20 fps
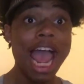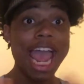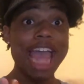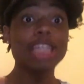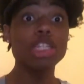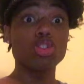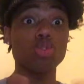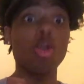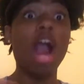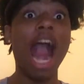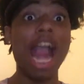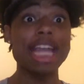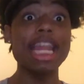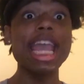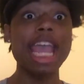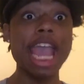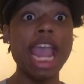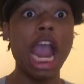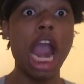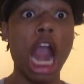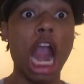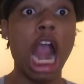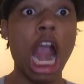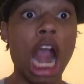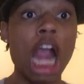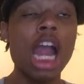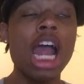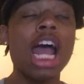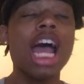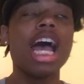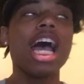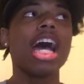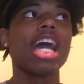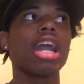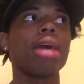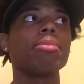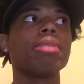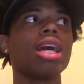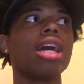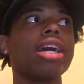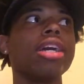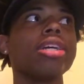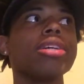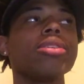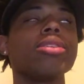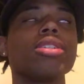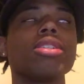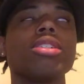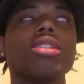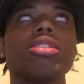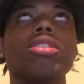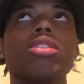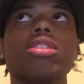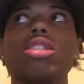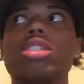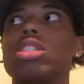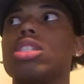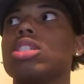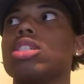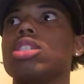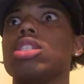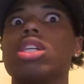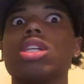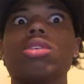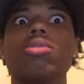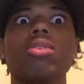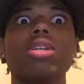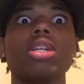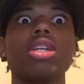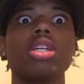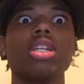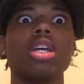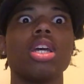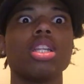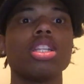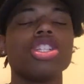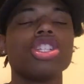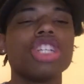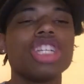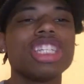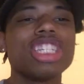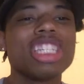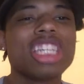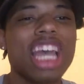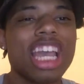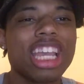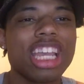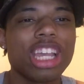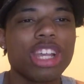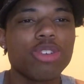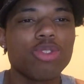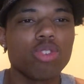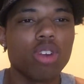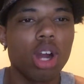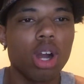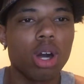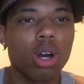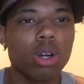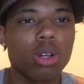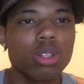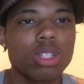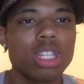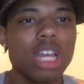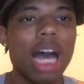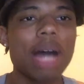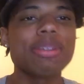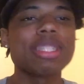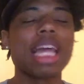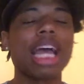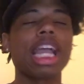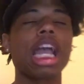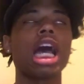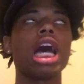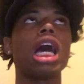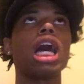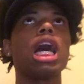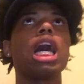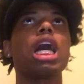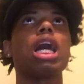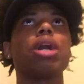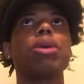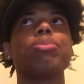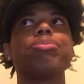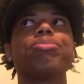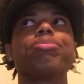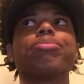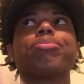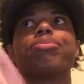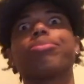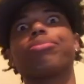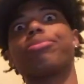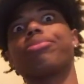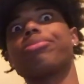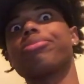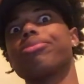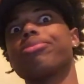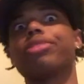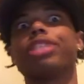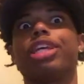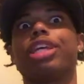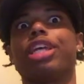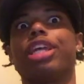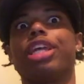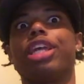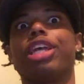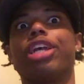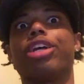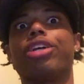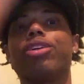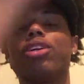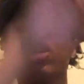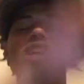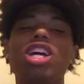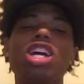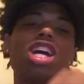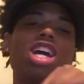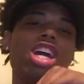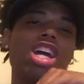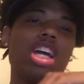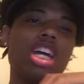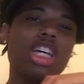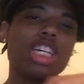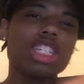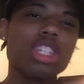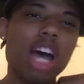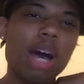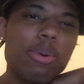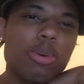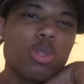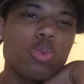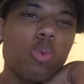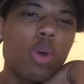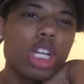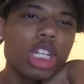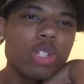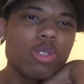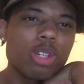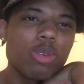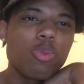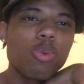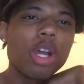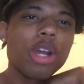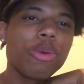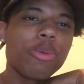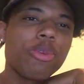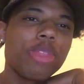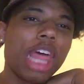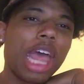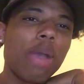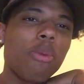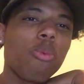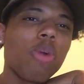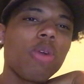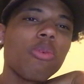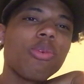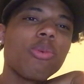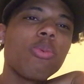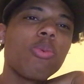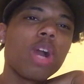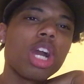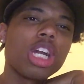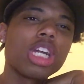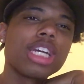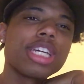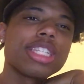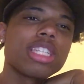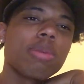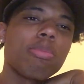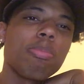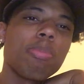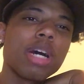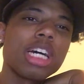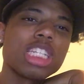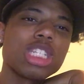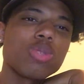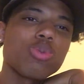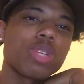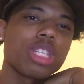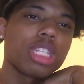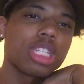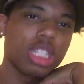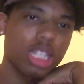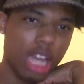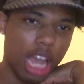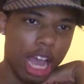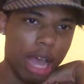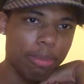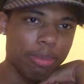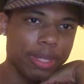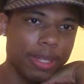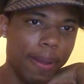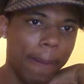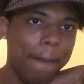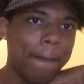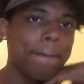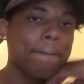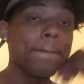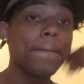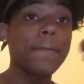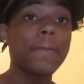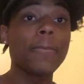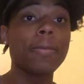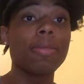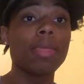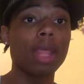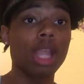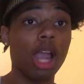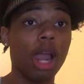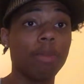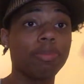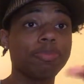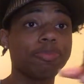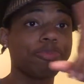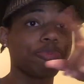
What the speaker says: He's right here! And I'm like what? And she's taking rolls. So I was like, oh, here. So I was wondering where we were because the bus was stopped. Okay.